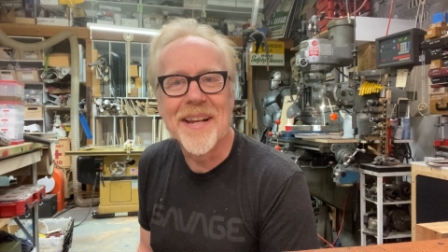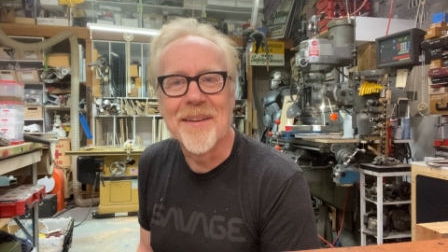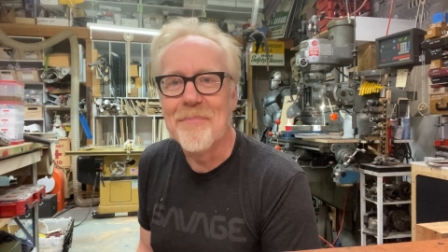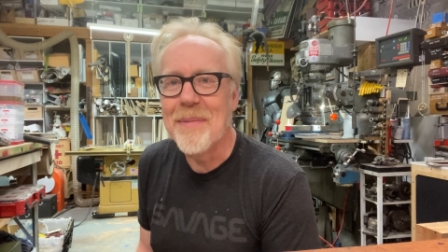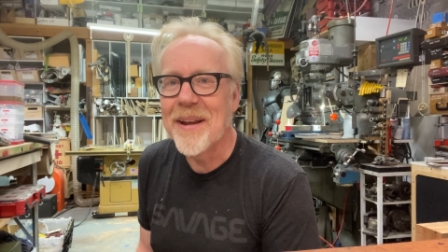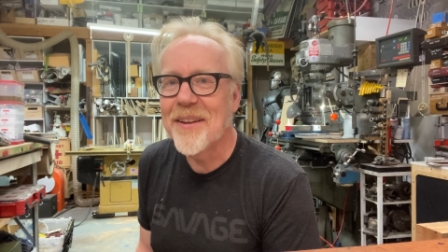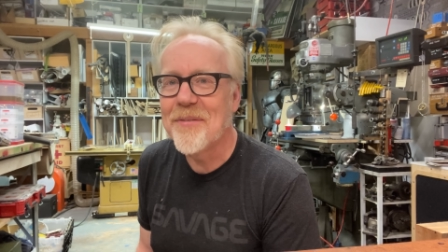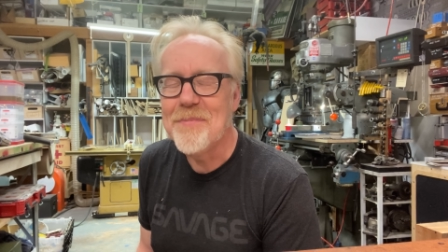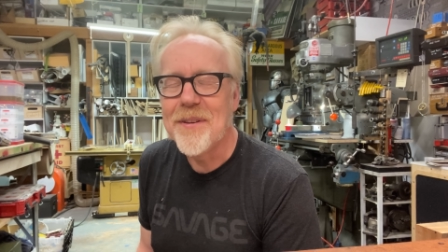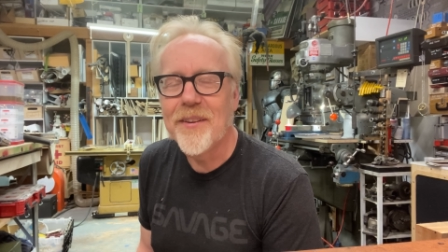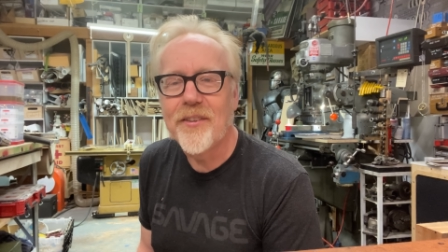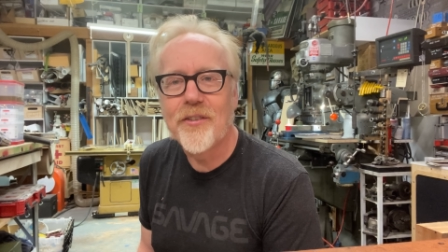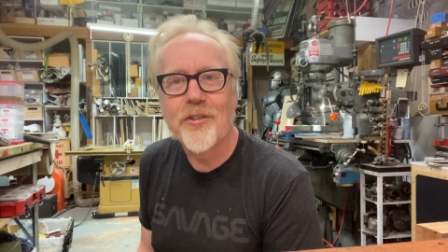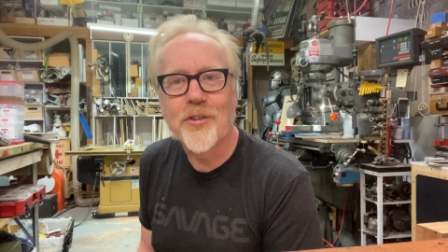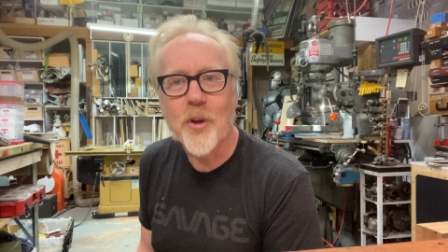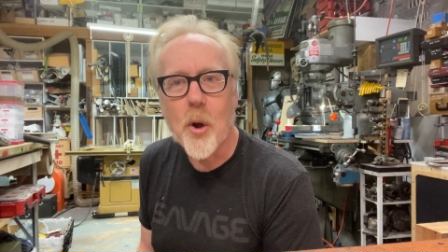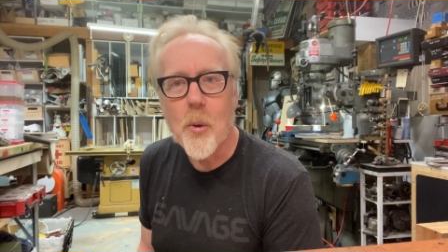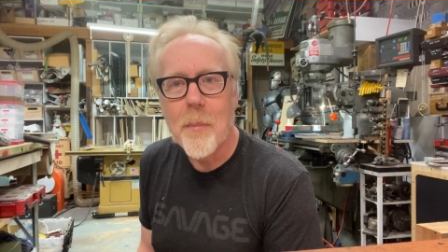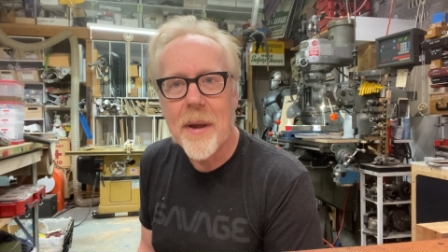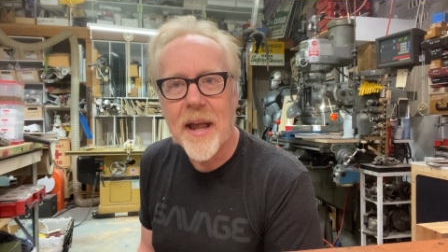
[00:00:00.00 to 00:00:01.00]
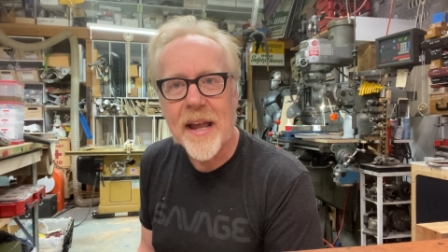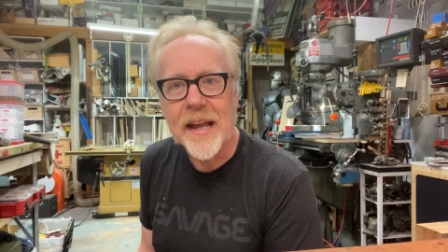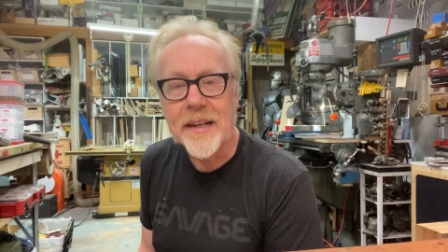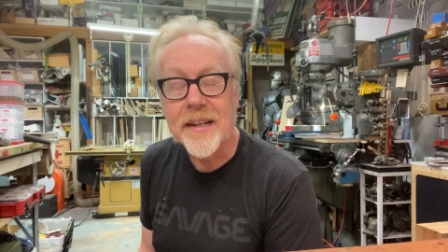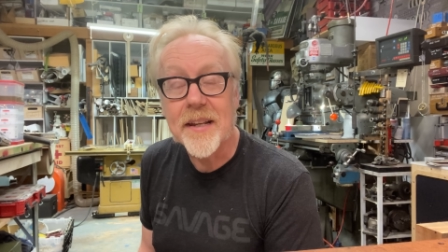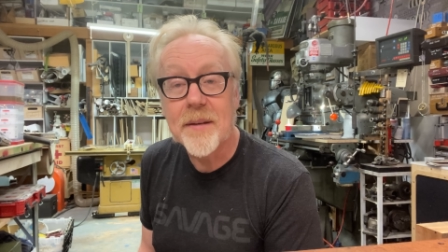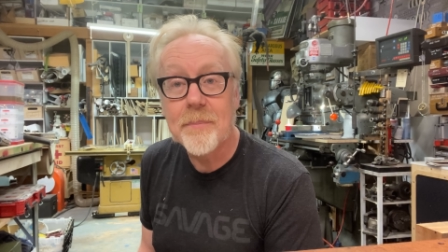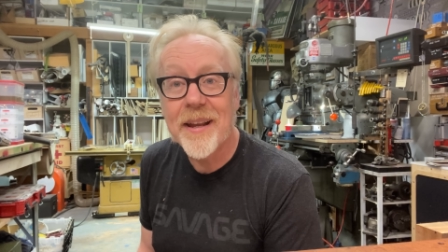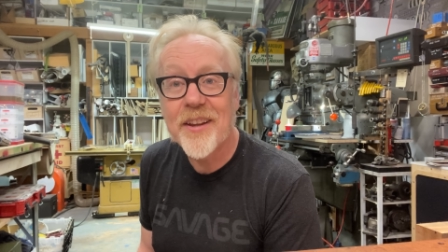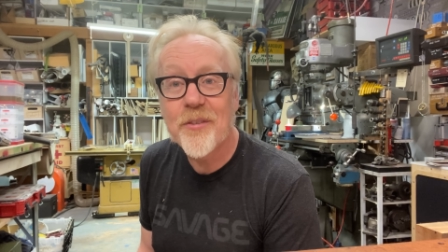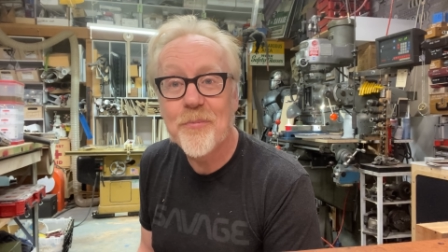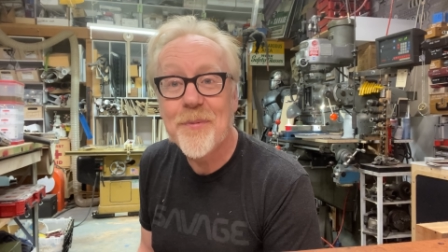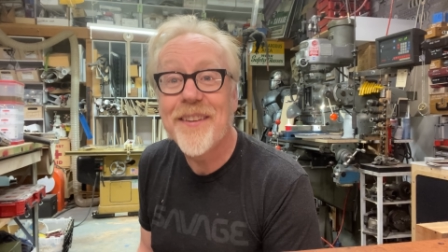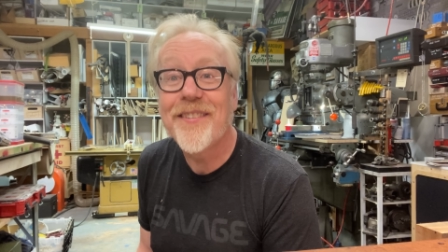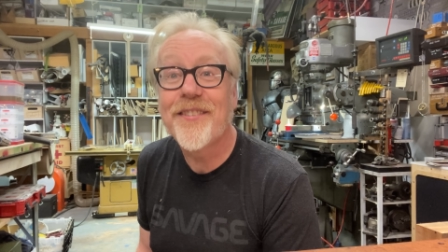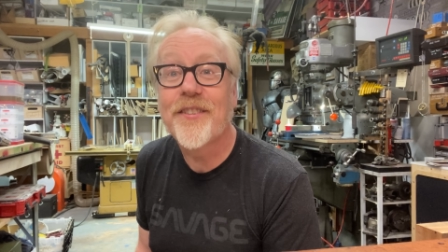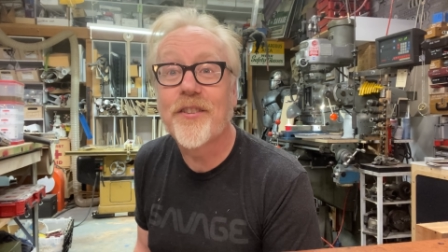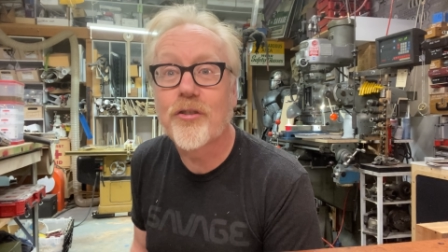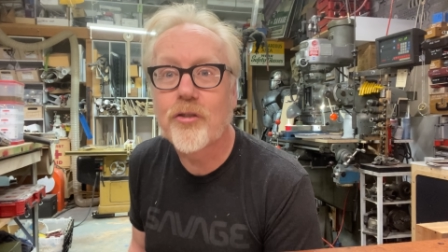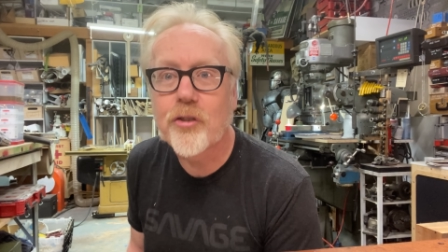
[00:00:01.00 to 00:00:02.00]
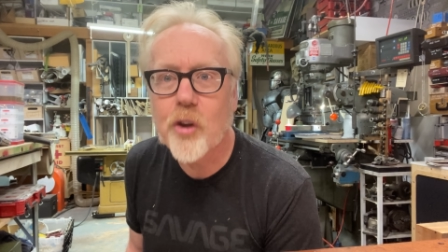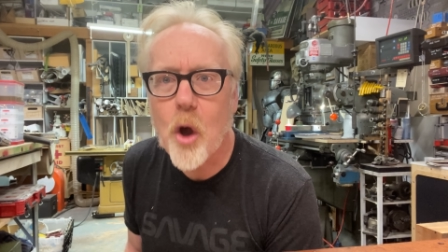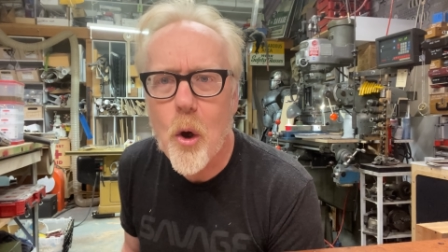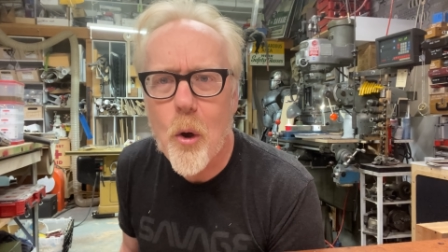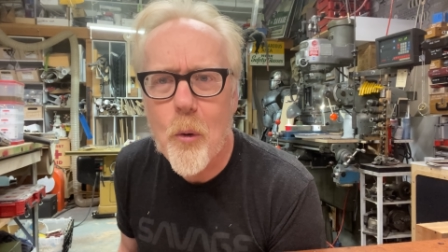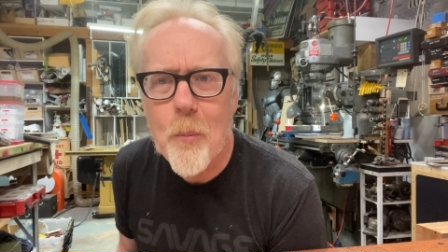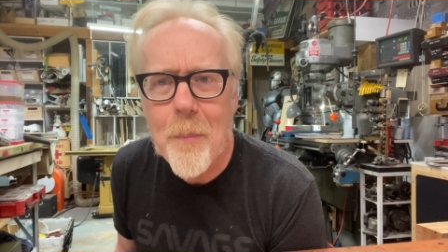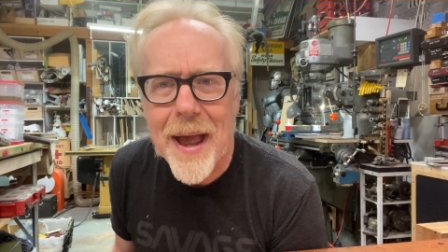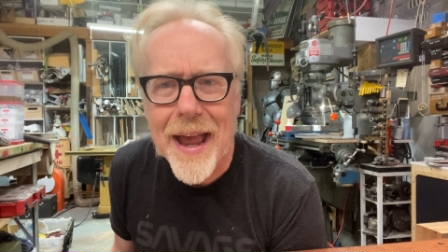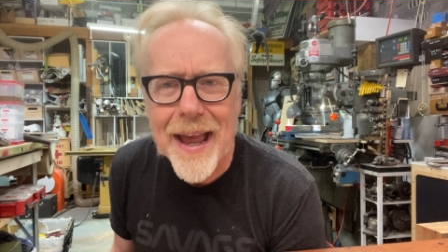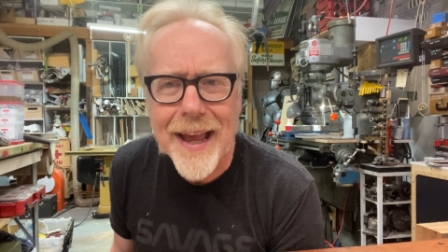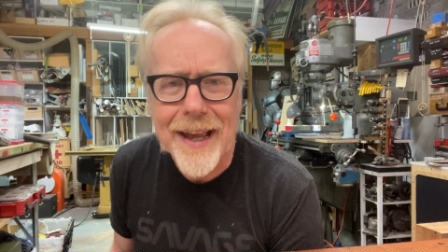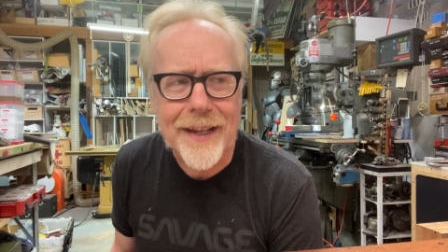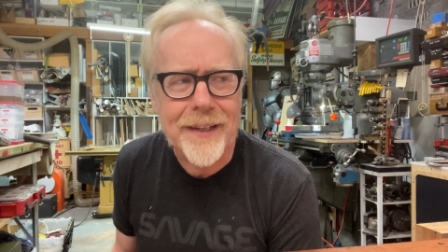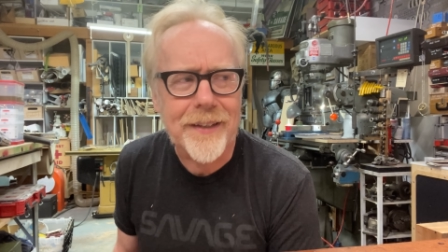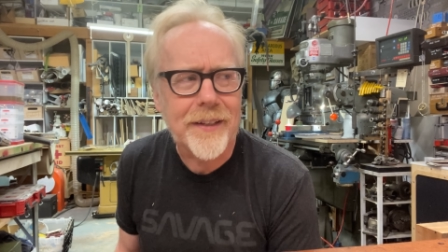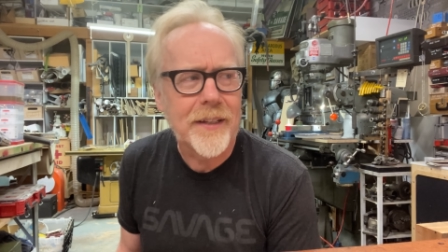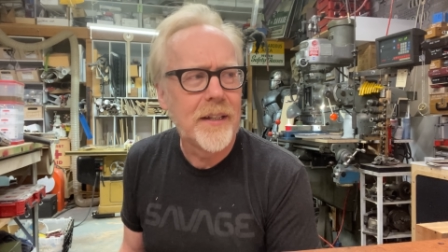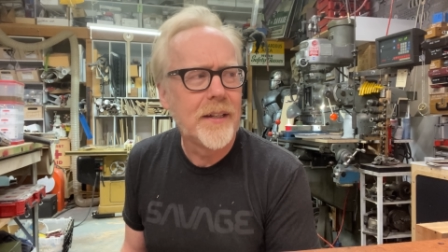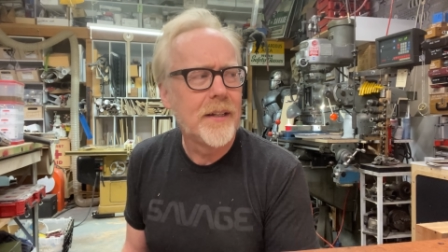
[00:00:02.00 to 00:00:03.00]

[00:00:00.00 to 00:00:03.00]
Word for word: it makes me so mad. It makes me so mad.